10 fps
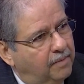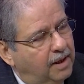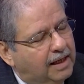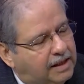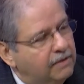
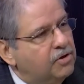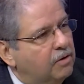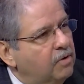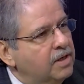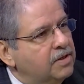it gives our
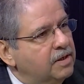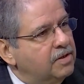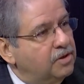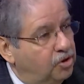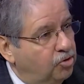residents
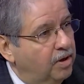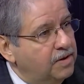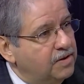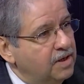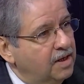the
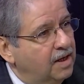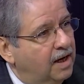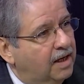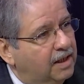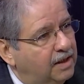choice,
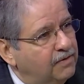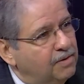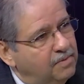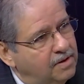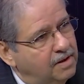and it gives
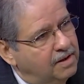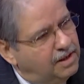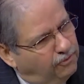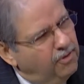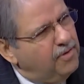them
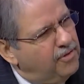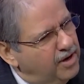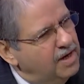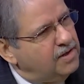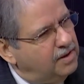different
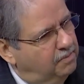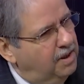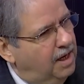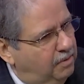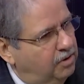things to be
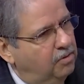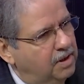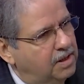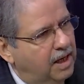able to attend.